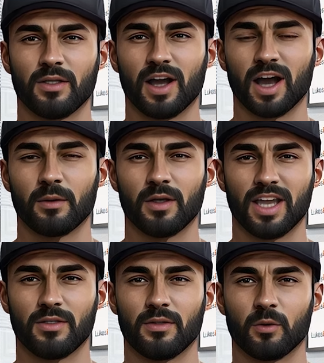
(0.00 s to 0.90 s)
that I
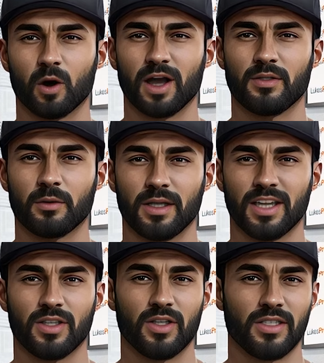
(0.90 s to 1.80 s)
believe will have a
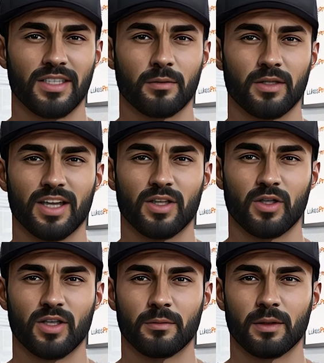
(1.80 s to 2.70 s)
potentially
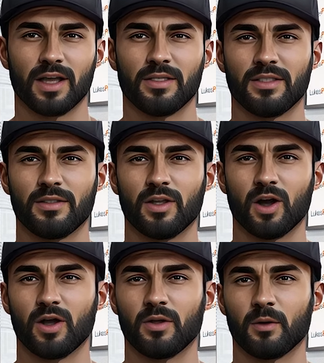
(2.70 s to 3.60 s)
substantial impact
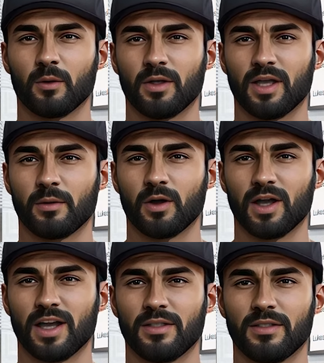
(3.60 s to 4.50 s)
on the property
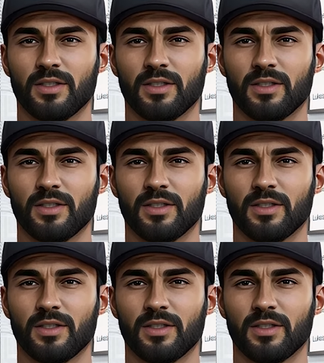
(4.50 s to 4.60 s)
market.